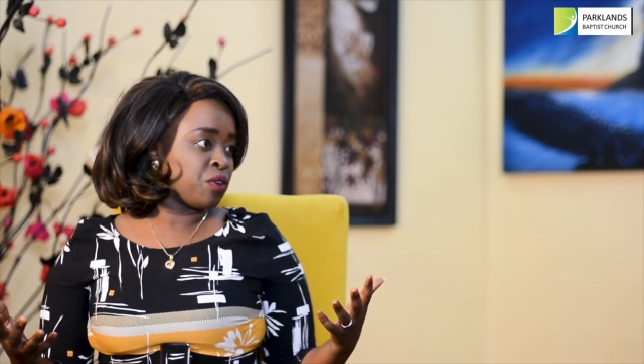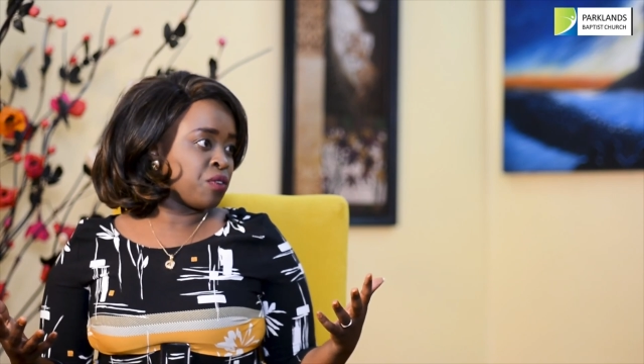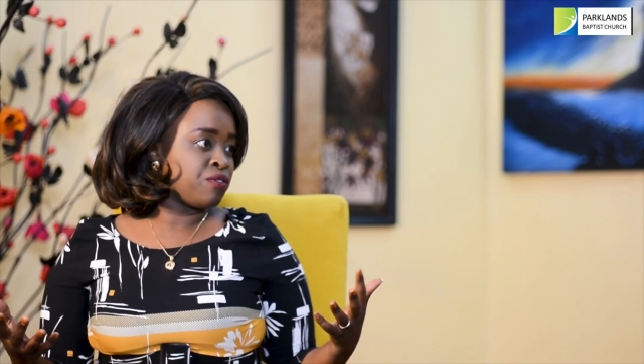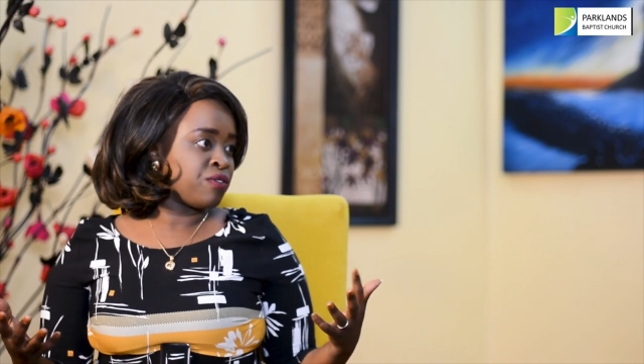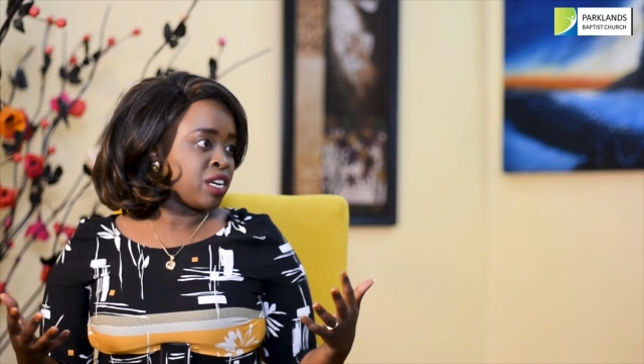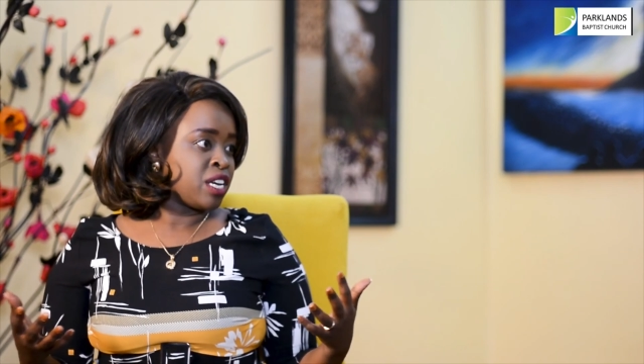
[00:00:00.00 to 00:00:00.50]

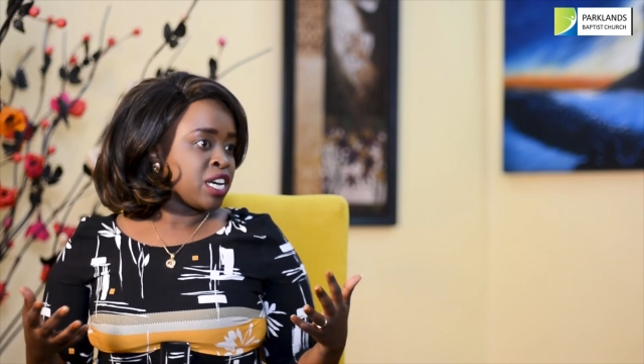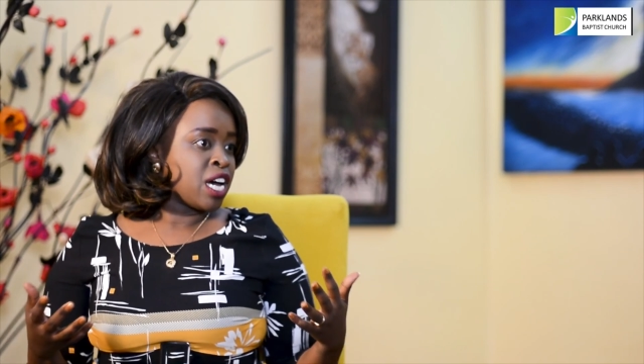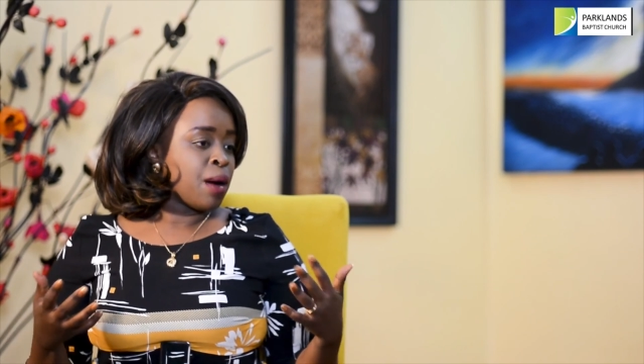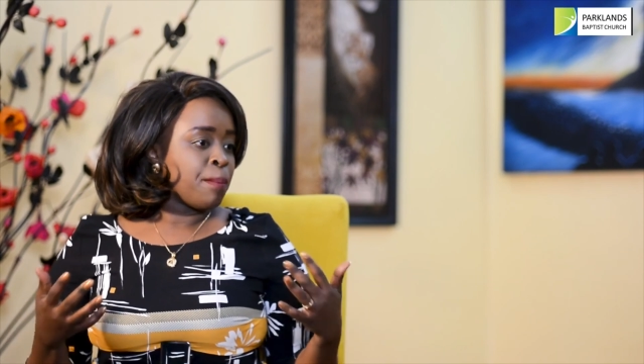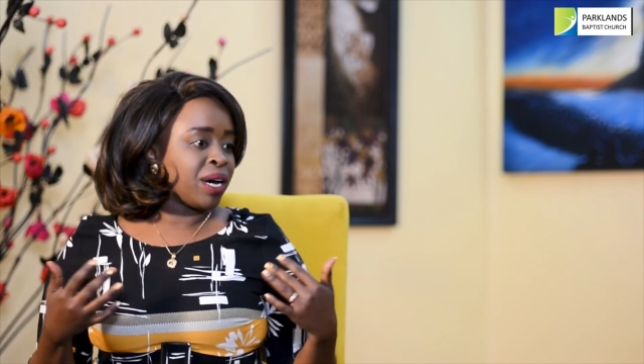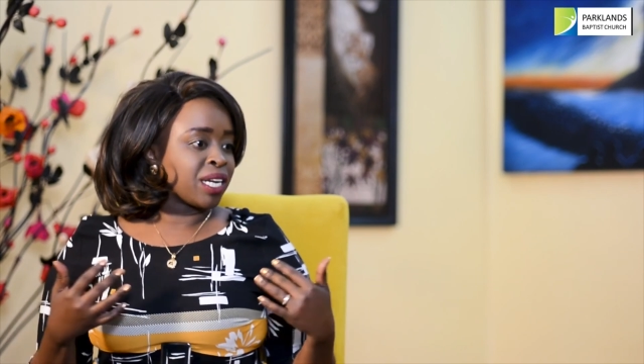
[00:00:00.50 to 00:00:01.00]
off,
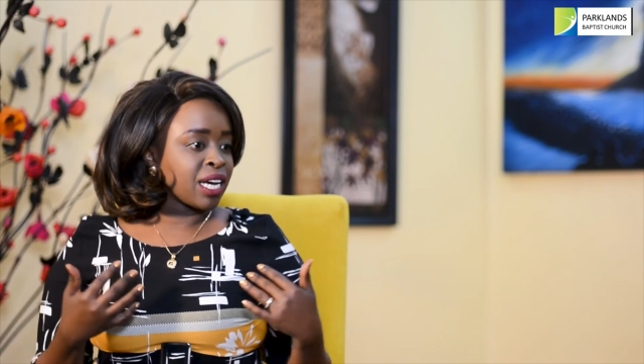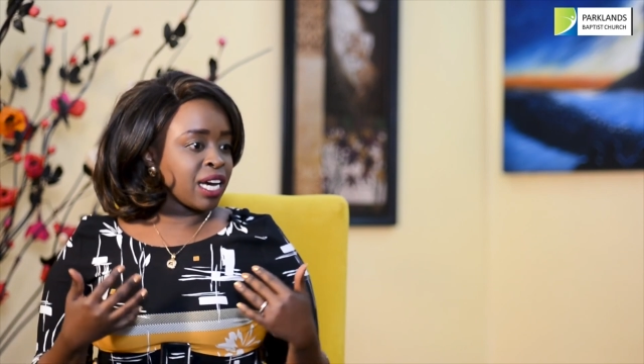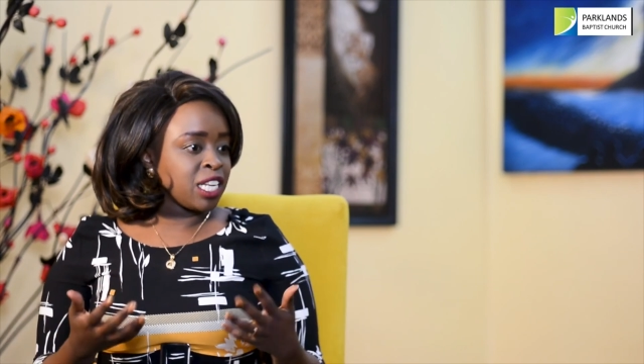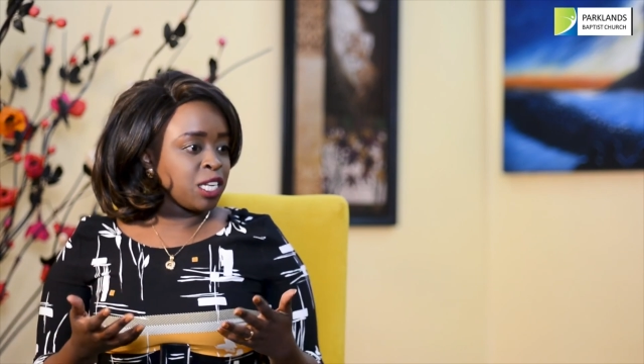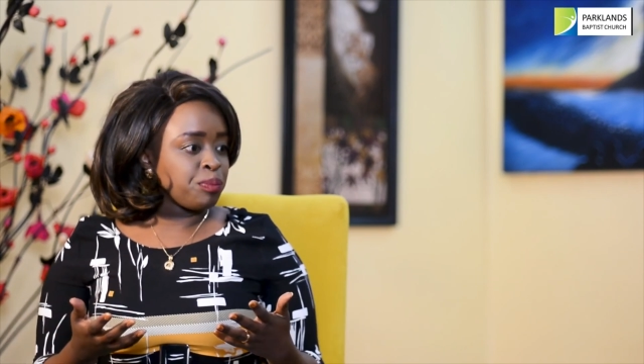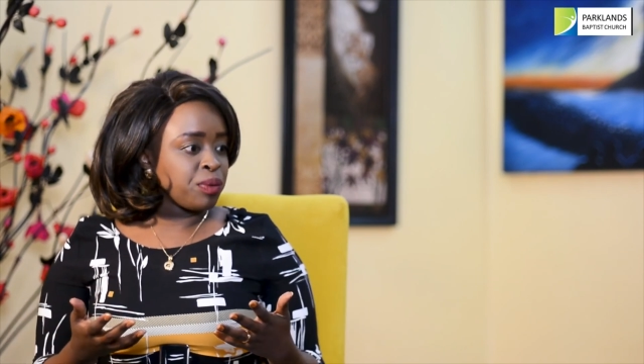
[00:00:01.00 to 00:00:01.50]
but
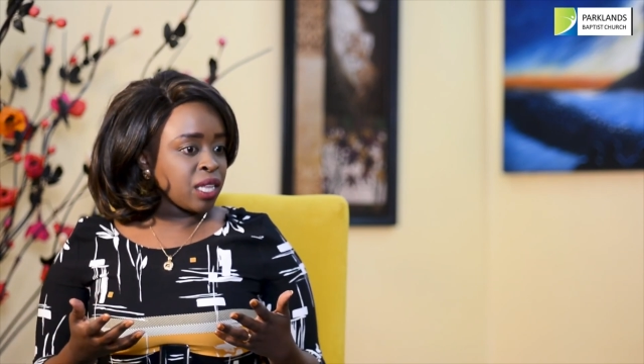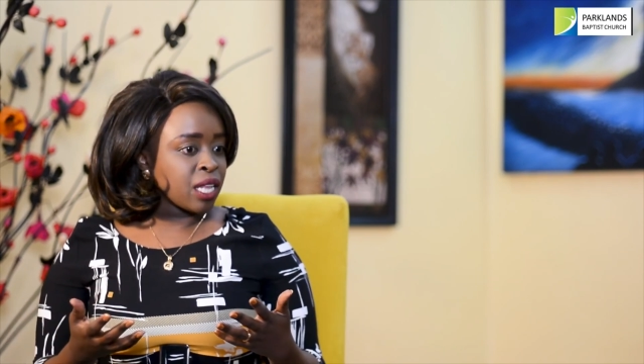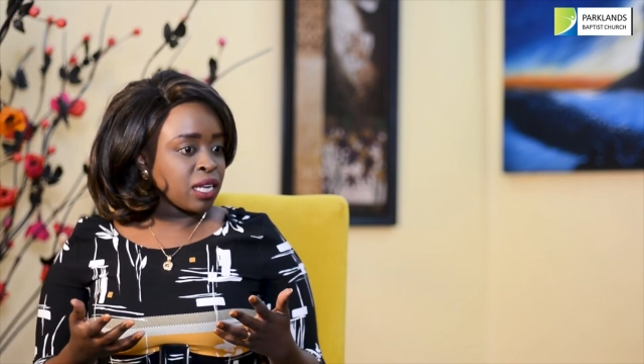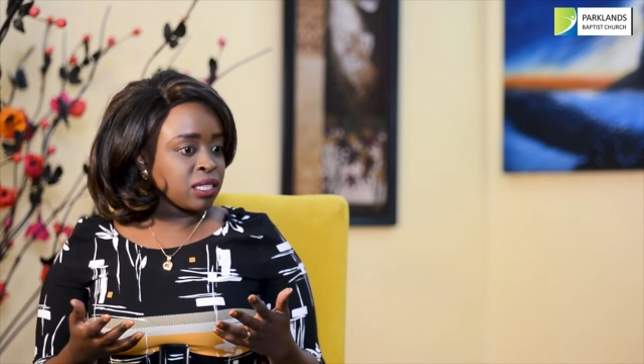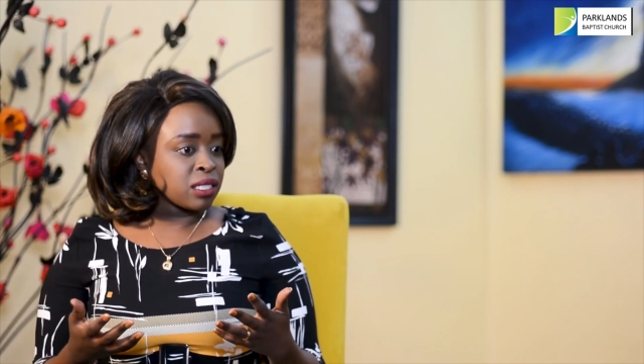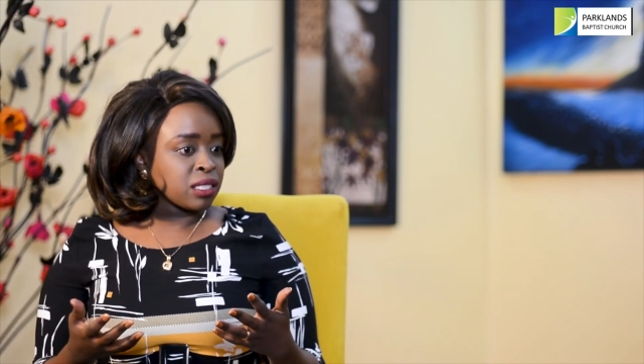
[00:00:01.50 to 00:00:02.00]
can it be
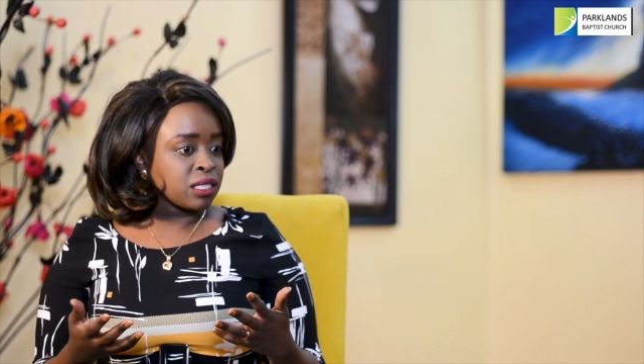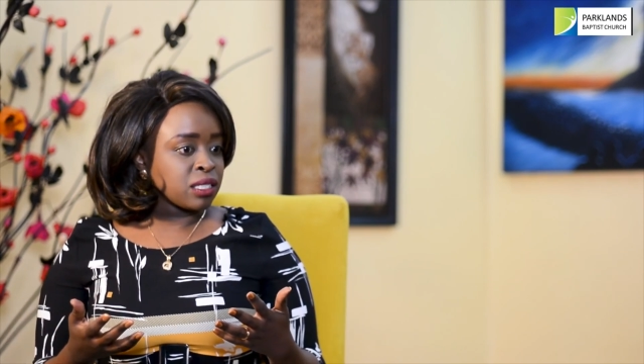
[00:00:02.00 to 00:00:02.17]
that